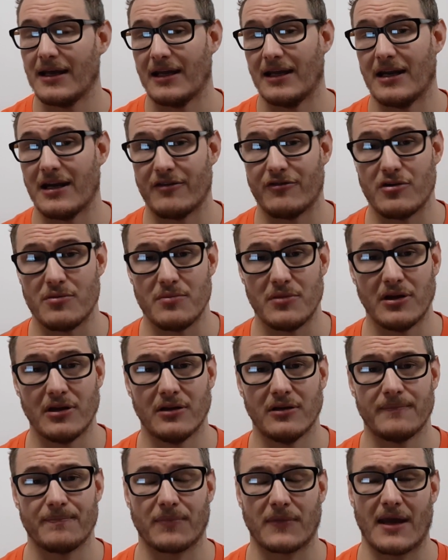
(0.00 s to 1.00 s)
every
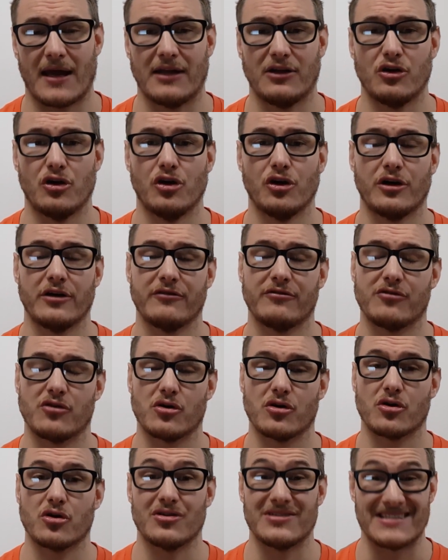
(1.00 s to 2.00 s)
meal, and you're looking
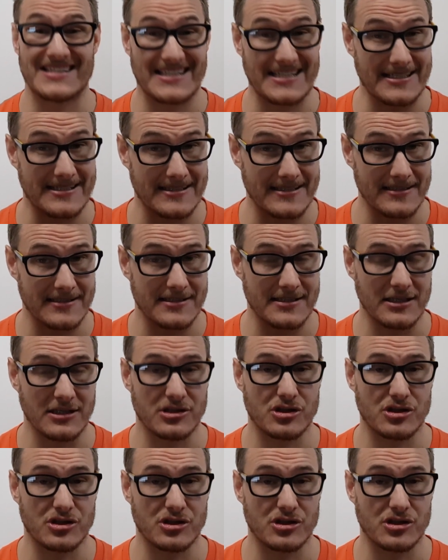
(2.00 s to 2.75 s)
for consistency.